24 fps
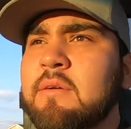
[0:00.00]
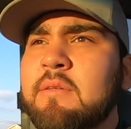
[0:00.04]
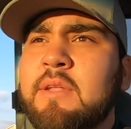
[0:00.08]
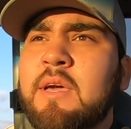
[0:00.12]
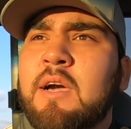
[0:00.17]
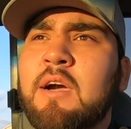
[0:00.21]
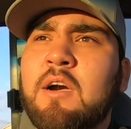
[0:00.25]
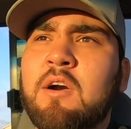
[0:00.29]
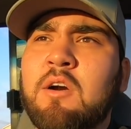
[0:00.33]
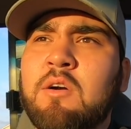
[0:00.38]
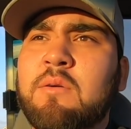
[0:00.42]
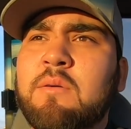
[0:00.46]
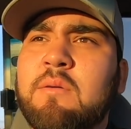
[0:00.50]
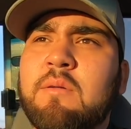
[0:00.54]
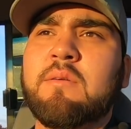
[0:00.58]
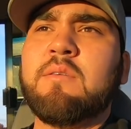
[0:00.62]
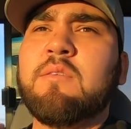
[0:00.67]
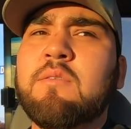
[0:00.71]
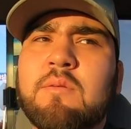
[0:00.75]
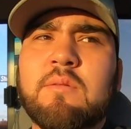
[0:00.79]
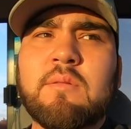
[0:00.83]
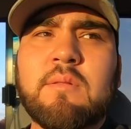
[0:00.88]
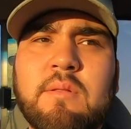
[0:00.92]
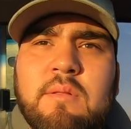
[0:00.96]
Now,
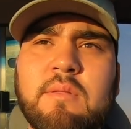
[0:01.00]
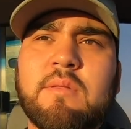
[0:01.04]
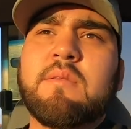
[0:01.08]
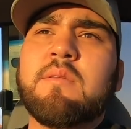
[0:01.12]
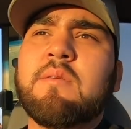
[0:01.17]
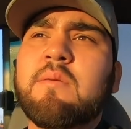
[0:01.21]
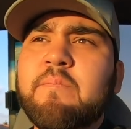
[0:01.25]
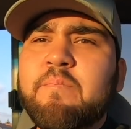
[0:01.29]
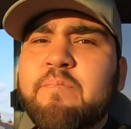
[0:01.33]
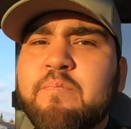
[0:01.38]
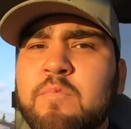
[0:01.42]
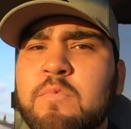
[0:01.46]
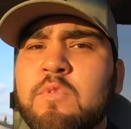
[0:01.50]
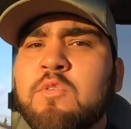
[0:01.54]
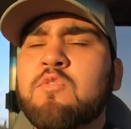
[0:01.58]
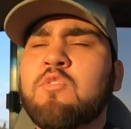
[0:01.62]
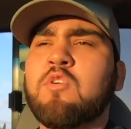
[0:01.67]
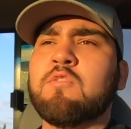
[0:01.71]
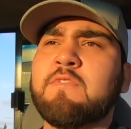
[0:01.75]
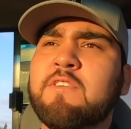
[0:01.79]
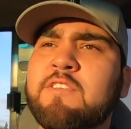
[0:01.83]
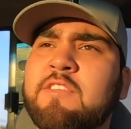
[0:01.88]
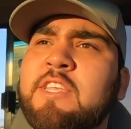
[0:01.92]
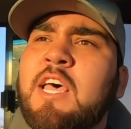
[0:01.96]

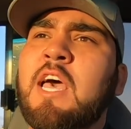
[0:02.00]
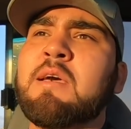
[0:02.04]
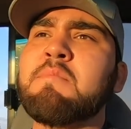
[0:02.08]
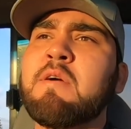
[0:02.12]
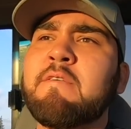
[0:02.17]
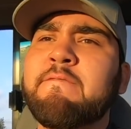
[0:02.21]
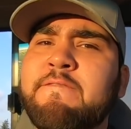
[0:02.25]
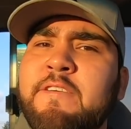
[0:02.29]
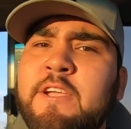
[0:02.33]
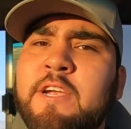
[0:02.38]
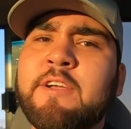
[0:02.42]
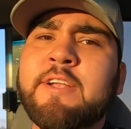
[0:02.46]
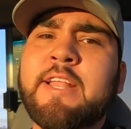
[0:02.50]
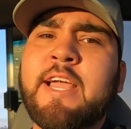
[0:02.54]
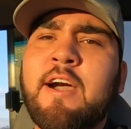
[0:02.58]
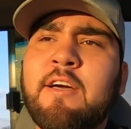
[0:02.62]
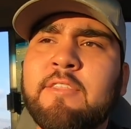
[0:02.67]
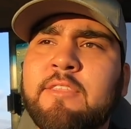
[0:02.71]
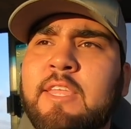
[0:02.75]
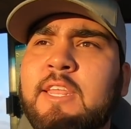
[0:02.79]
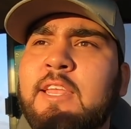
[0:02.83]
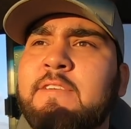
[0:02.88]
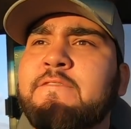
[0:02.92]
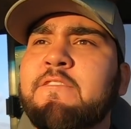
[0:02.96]
over time, I figured
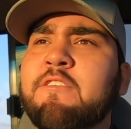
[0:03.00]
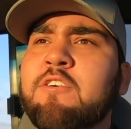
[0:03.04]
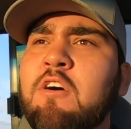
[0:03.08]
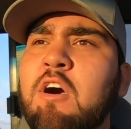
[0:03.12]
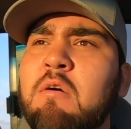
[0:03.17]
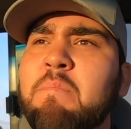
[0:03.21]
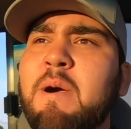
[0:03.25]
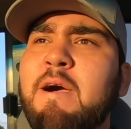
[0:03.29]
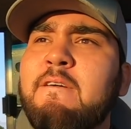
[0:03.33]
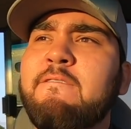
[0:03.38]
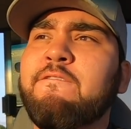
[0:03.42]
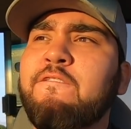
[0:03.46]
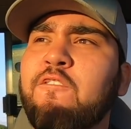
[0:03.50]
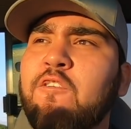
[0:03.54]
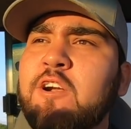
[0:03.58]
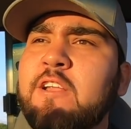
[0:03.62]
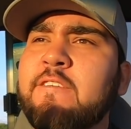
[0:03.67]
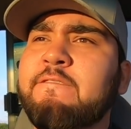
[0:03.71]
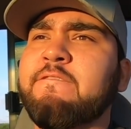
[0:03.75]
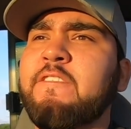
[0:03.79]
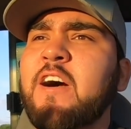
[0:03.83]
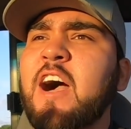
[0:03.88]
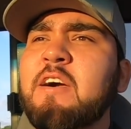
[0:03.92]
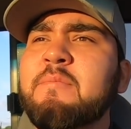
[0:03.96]
out that if you go about
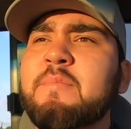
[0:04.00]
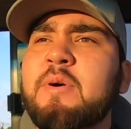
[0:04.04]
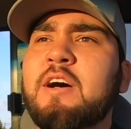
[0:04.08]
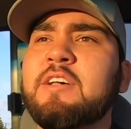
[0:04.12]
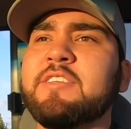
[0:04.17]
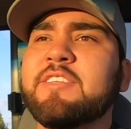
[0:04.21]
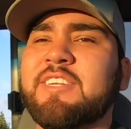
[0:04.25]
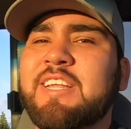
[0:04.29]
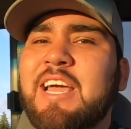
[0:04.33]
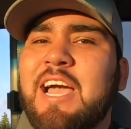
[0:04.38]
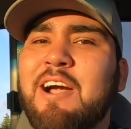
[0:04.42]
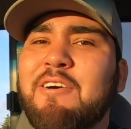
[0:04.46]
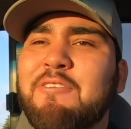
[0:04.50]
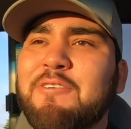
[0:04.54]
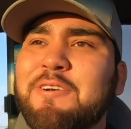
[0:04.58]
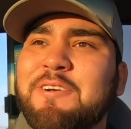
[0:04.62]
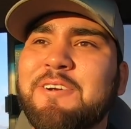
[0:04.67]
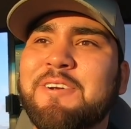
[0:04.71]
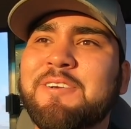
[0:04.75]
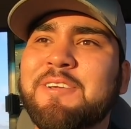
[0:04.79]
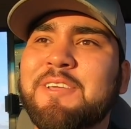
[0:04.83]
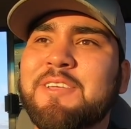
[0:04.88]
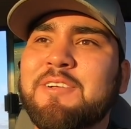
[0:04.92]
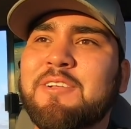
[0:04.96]
45 miles an
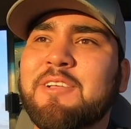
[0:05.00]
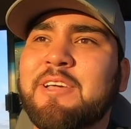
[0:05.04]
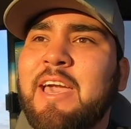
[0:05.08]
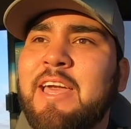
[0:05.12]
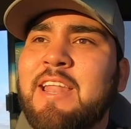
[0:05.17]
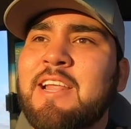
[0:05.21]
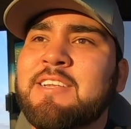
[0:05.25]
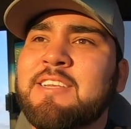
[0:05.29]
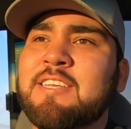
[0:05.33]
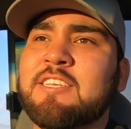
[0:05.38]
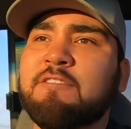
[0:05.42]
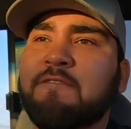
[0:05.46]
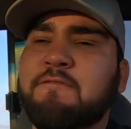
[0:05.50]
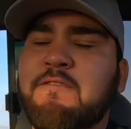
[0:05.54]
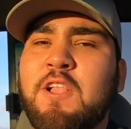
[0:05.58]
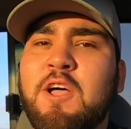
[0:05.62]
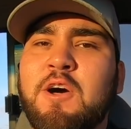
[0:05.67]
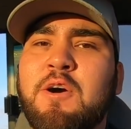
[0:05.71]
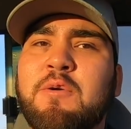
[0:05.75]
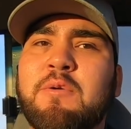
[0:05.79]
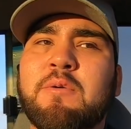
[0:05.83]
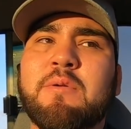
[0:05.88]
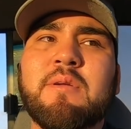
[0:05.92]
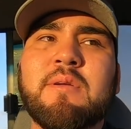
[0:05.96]
hour, you'll kind of just
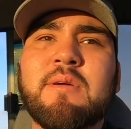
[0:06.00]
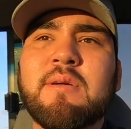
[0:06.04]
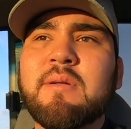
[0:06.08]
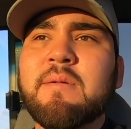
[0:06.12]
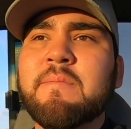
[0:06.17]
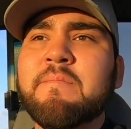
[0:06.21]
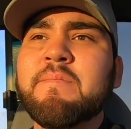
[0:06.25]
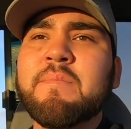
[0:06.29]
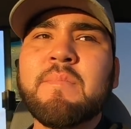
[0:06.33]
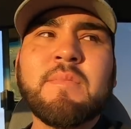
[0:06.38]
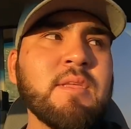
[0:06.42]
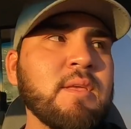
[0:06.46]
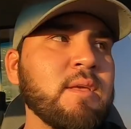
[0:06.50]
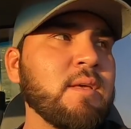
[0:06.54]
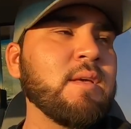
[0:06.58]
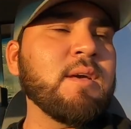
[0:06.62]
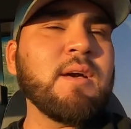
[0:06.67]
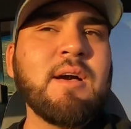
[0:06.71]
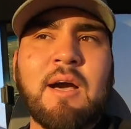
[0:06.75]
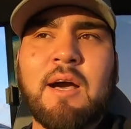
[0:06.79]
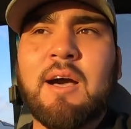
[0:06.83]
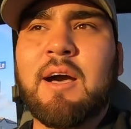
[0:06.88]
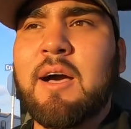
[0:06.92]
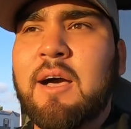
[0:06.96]
float
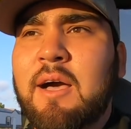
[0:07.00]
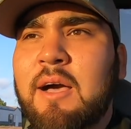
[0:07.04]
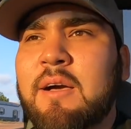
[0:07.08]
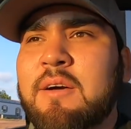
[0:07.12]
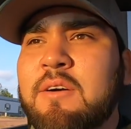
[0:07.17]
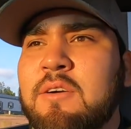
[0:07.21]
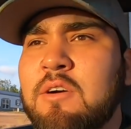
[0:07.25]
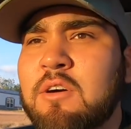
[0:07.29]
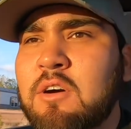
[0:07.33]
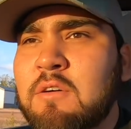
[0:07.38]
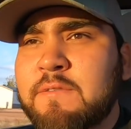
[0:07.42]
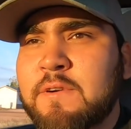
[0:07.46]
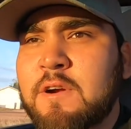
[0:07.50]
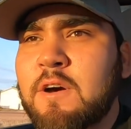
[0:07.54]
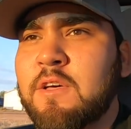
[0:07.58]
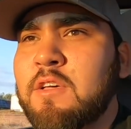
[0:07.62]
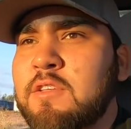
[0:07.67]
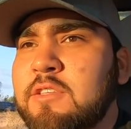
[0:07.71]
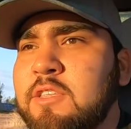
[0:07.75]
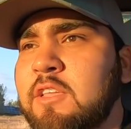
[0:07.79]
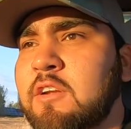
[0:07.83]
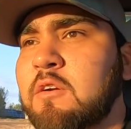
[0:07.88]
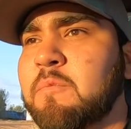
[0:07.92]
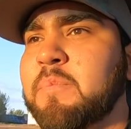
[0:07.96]
over all
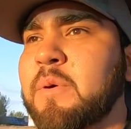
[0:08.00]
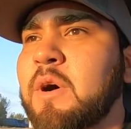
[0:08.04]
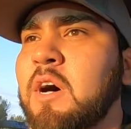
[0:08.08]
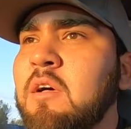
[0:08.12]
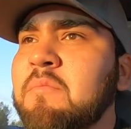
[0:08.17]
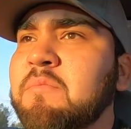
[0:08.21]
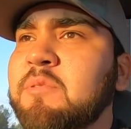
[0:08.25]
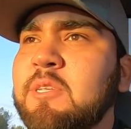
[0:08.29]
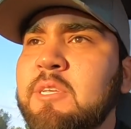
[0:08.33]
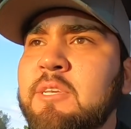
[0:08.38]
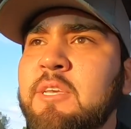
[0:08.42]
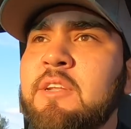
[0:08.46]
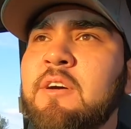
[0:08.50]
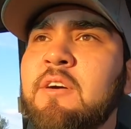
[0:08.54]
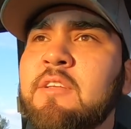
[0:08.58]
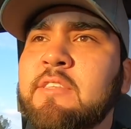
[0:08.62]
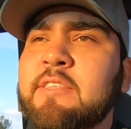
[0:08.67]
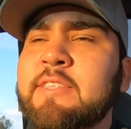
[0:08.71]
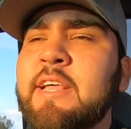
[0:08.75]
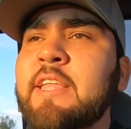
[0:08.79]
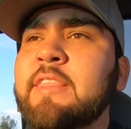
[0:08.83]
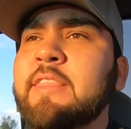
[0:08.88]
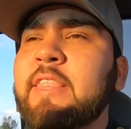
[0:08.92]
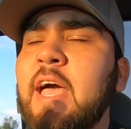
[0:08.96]
those little bumps, and, you know,
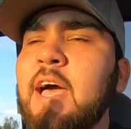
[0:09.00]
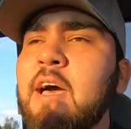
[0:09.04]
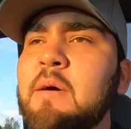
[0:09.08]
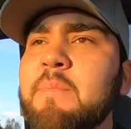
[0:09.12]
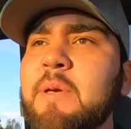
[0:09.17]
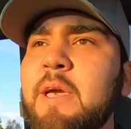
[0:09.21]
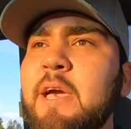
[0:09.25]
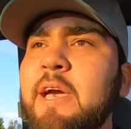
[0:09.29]
it's not that